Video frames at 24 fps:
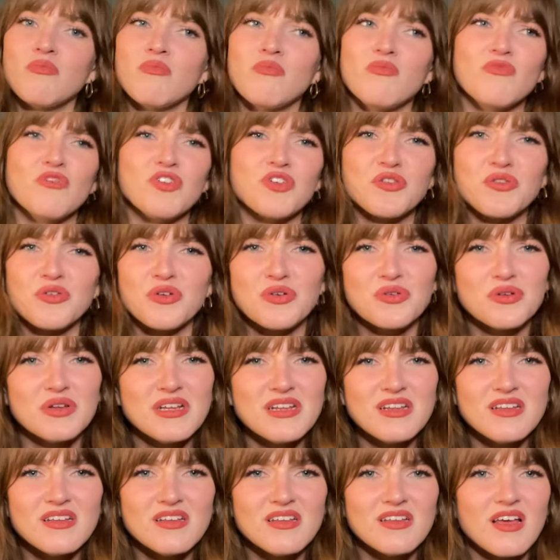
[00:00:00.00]

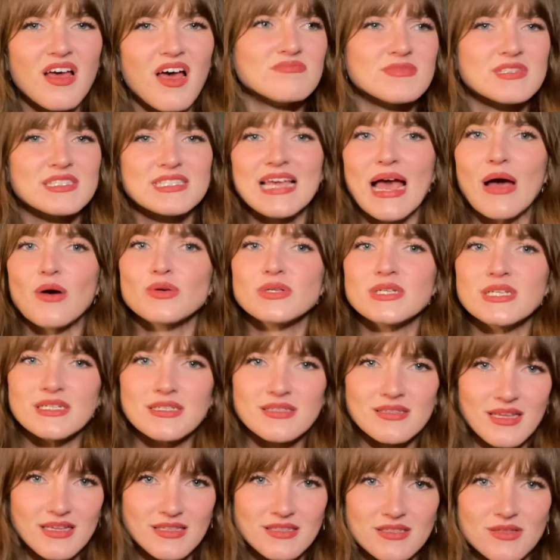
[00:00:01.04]
recruited, scouted,
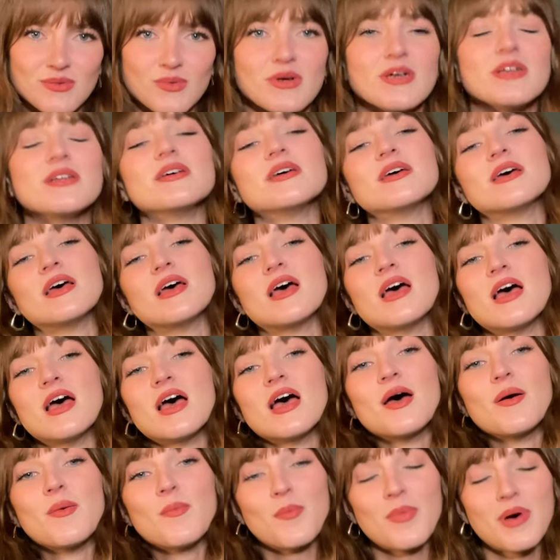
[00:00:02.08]
that's the word,
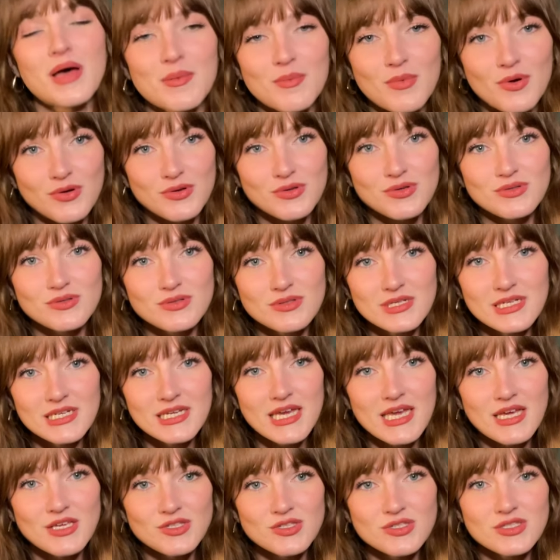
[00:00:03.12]
by modeling
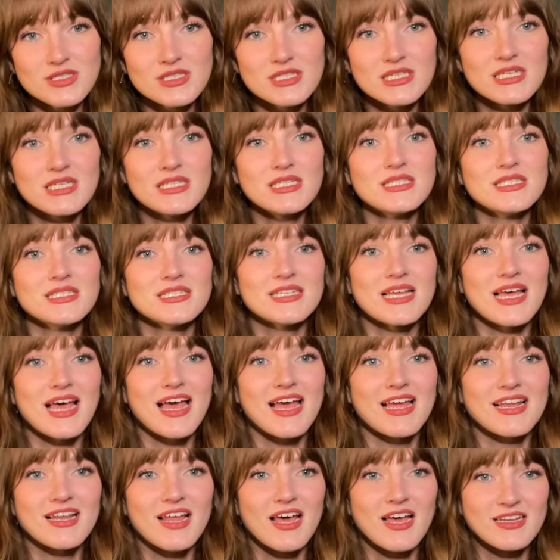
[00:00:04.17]
agencies.
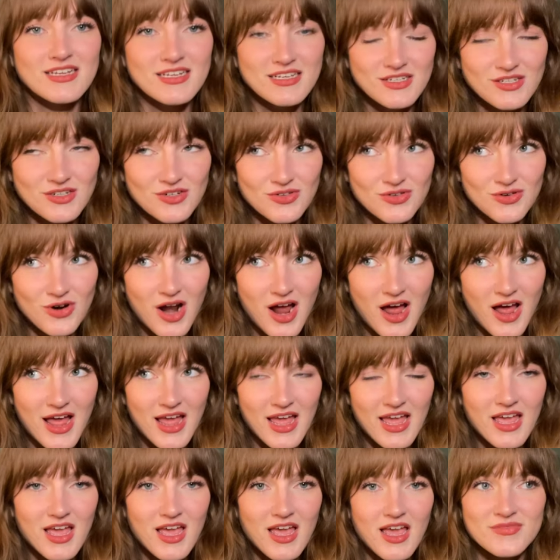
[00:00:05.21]
And I did
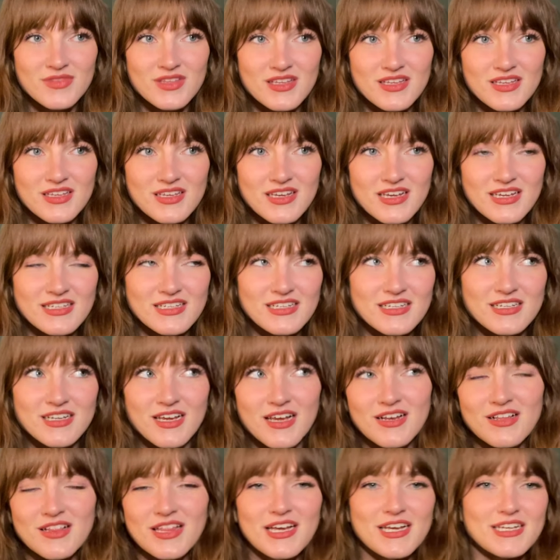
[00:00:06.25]
try, I did
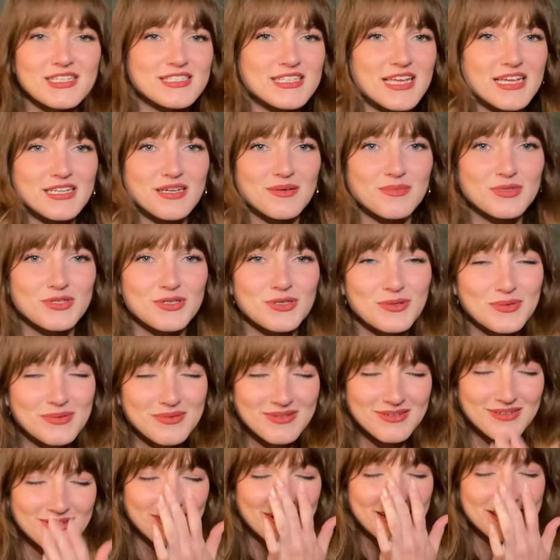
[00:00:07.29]
kind of like a setup shoot.
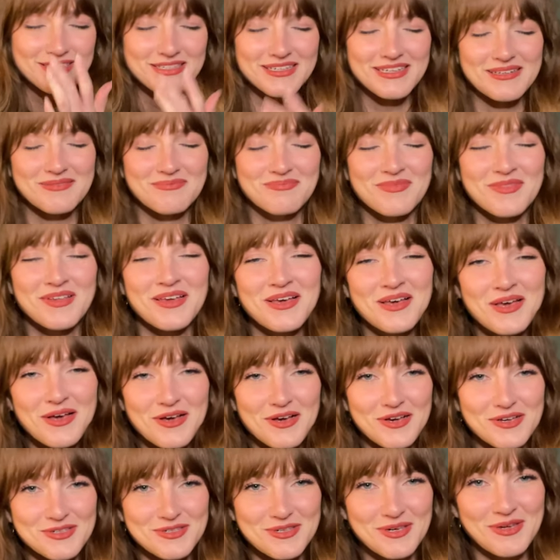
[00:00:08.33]
Oh, actually,
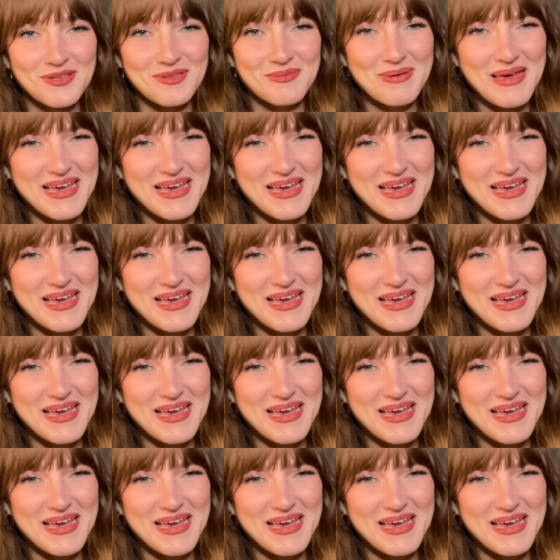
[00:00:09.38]
I'll show you the